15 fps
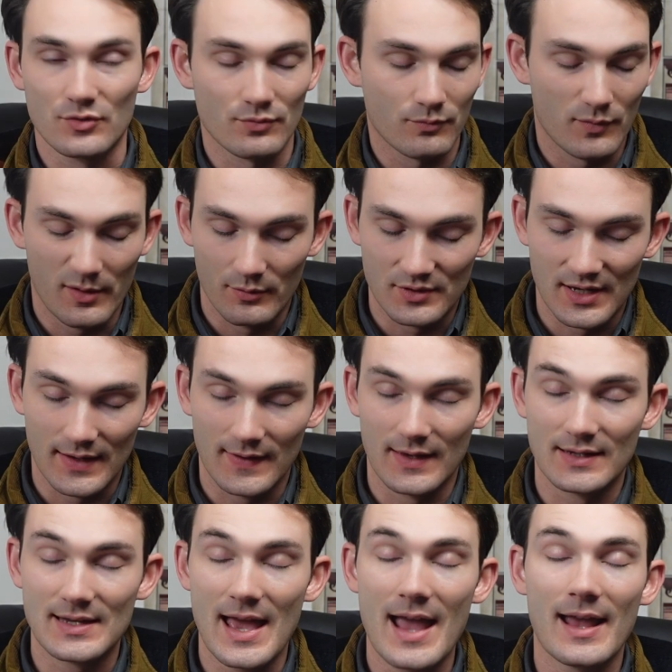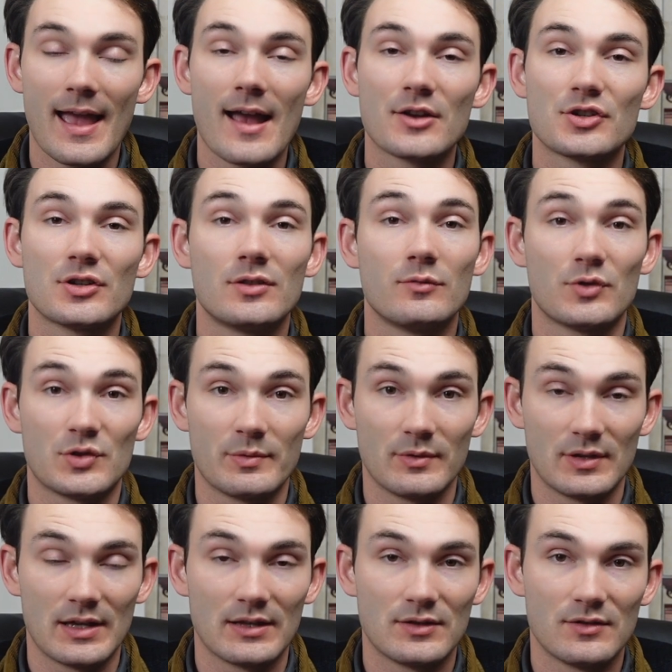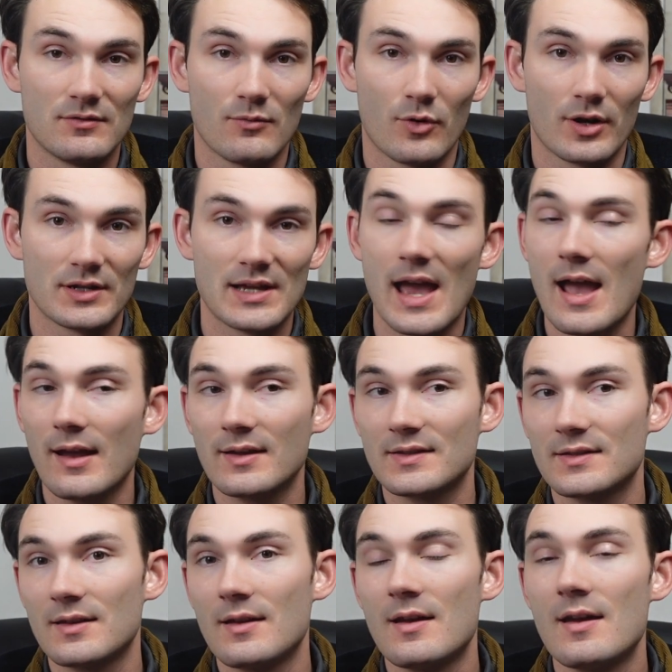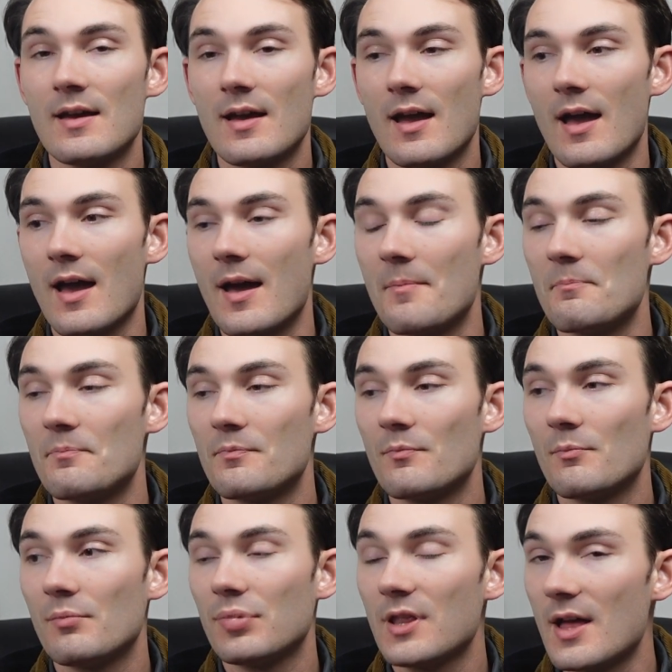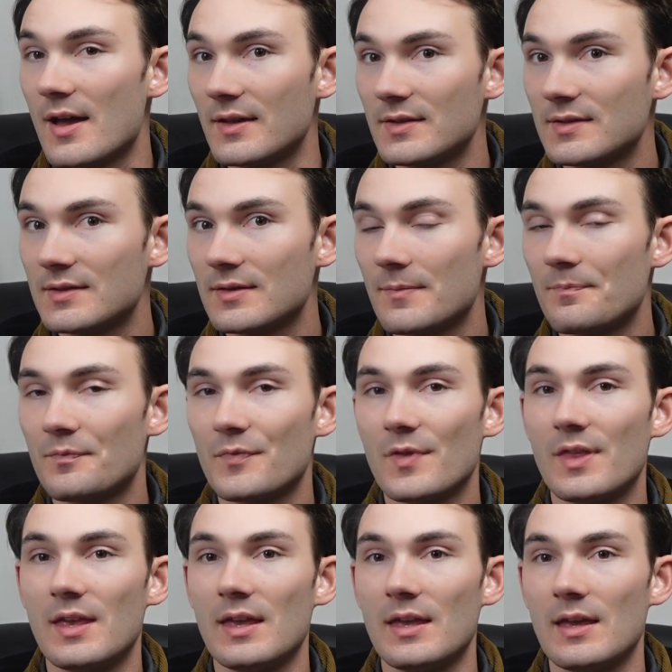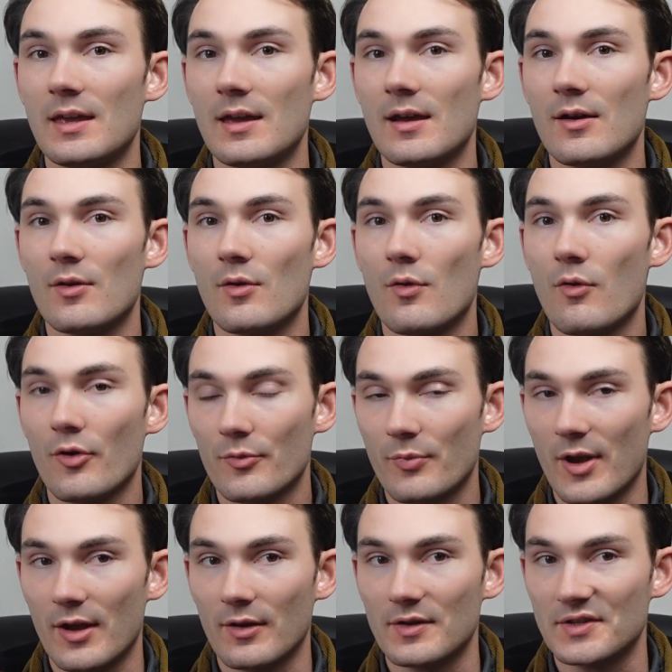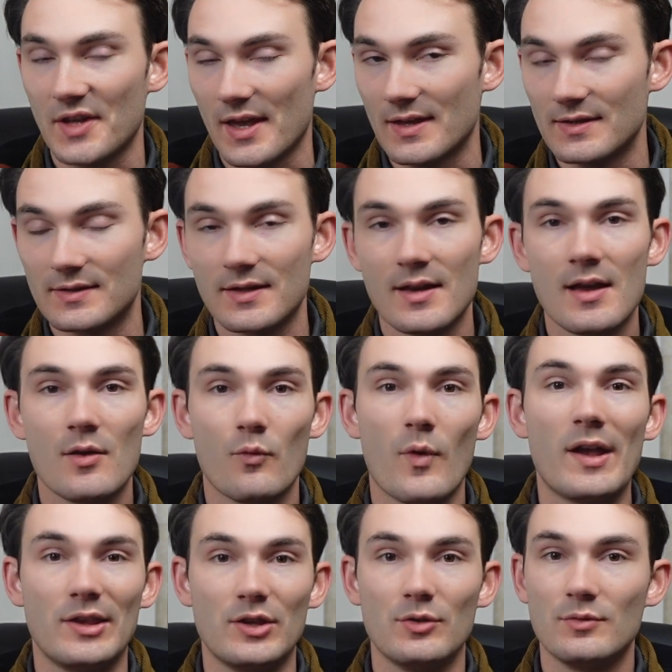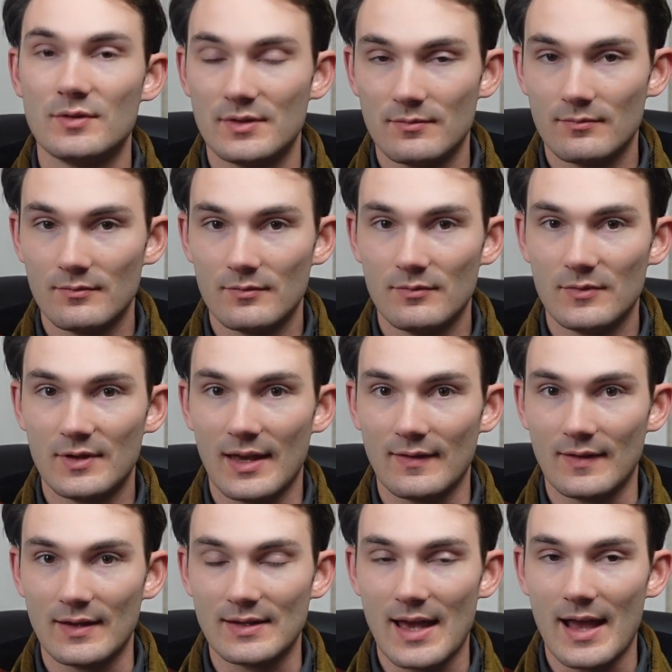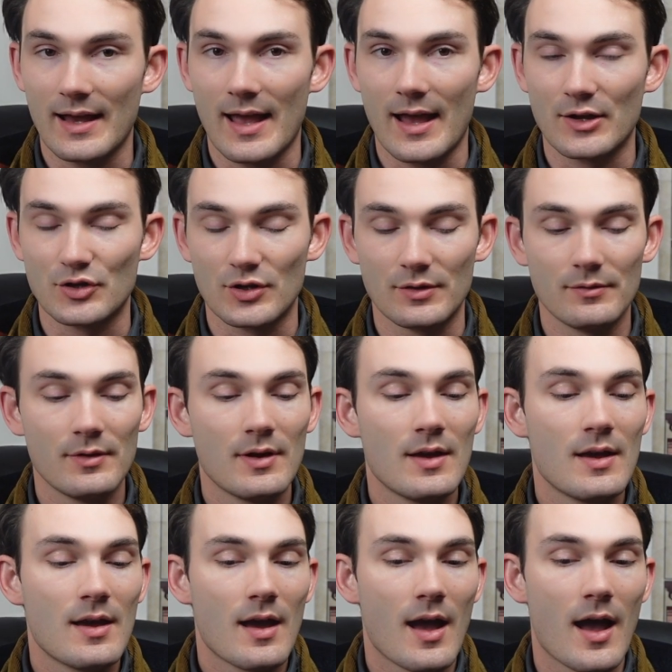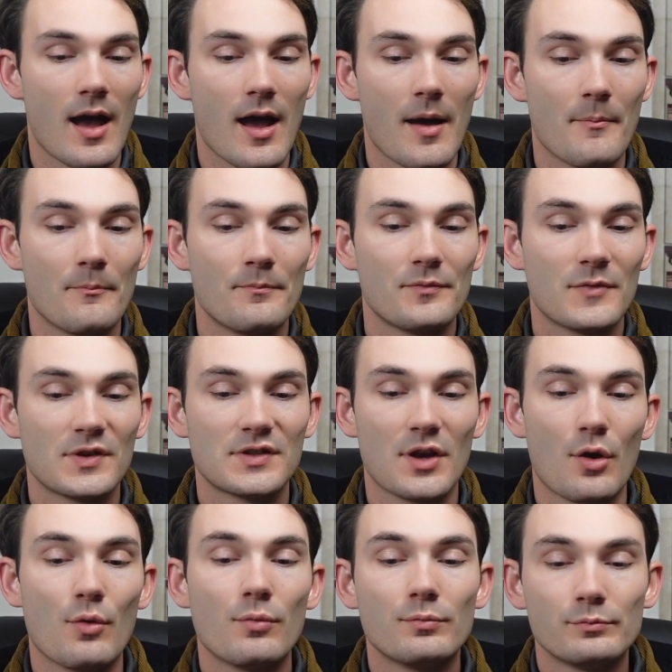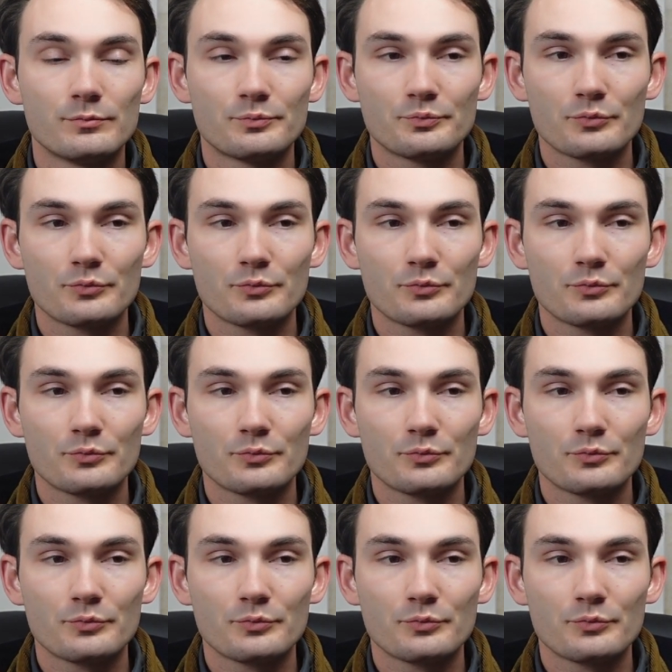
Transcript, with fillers: which we would take the attack action, which would get two more attacks. Um, plus, the Hordebreaker says when you take the attack action. Um, so